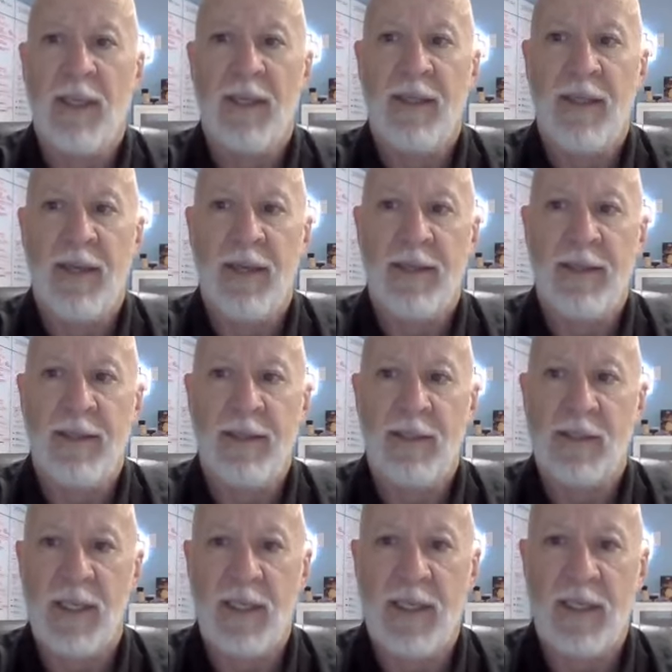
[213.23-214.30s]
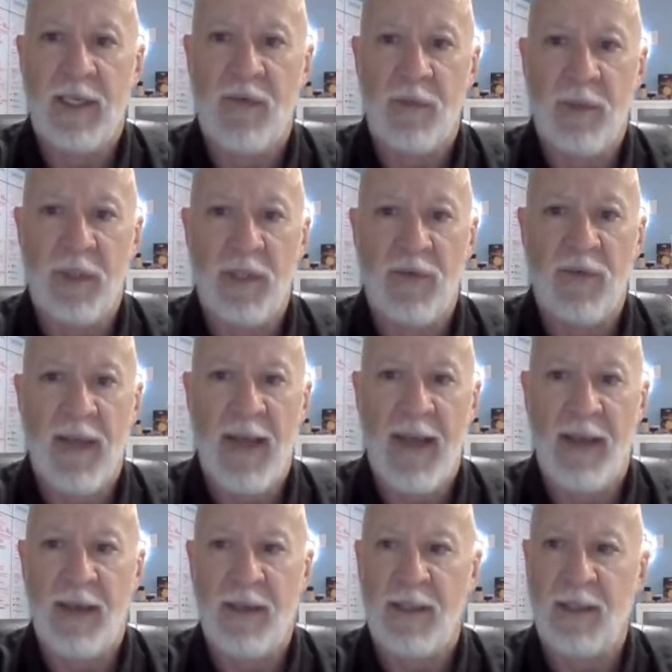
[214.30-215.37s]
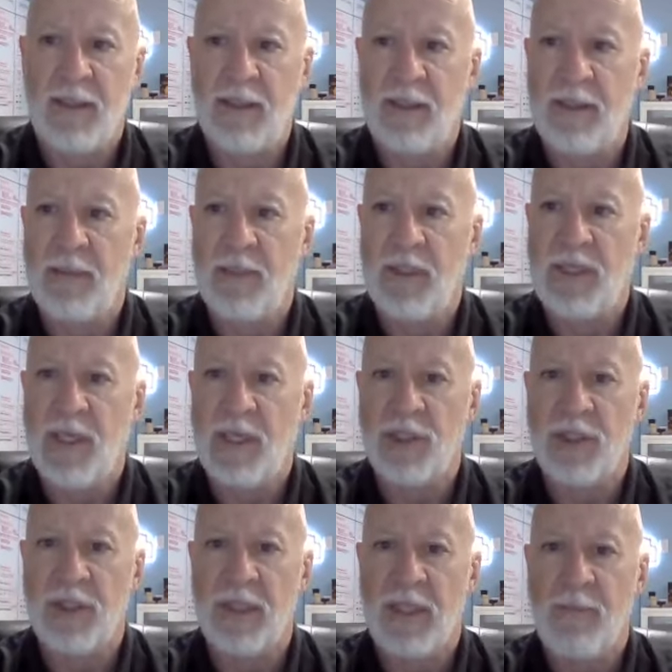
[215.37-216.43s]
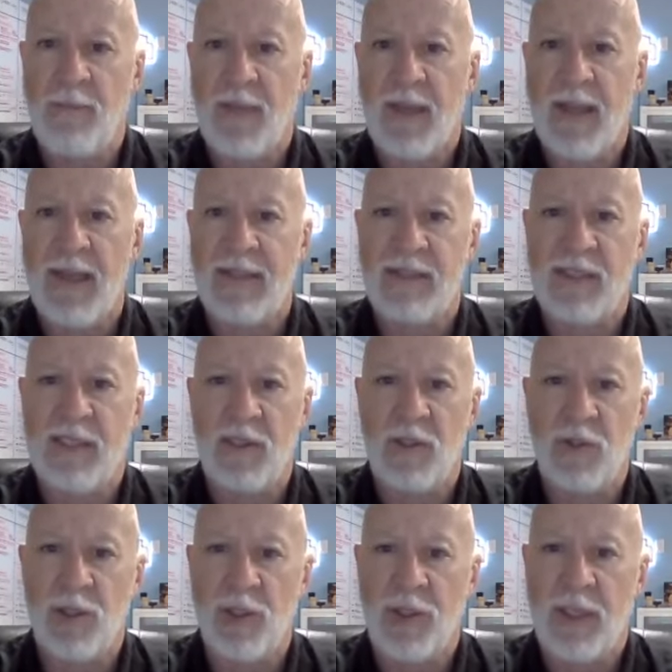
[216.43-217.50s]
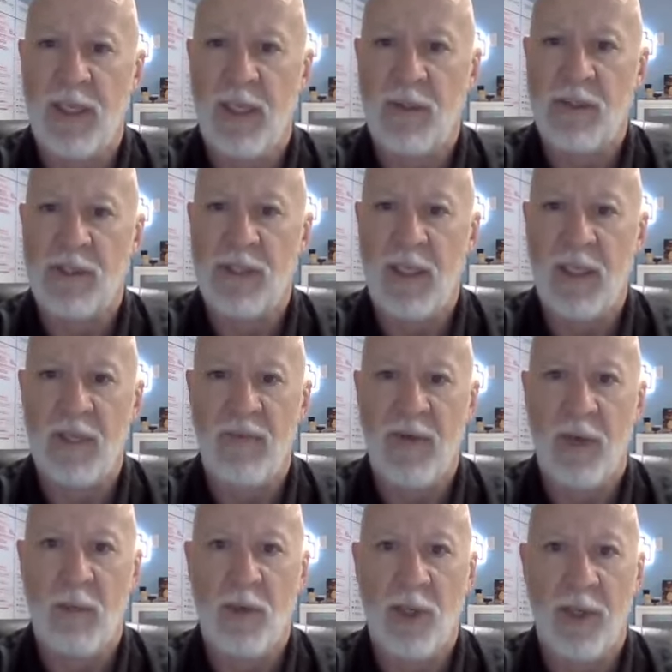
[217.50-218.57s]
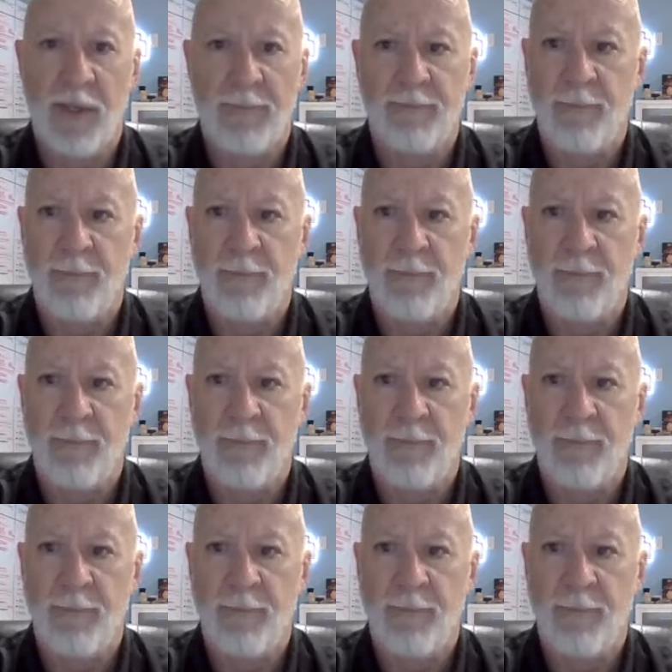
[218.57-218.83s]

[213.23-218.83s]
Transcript: That is a Government of Canada limitation. Can't sell jerky outside of Alberta.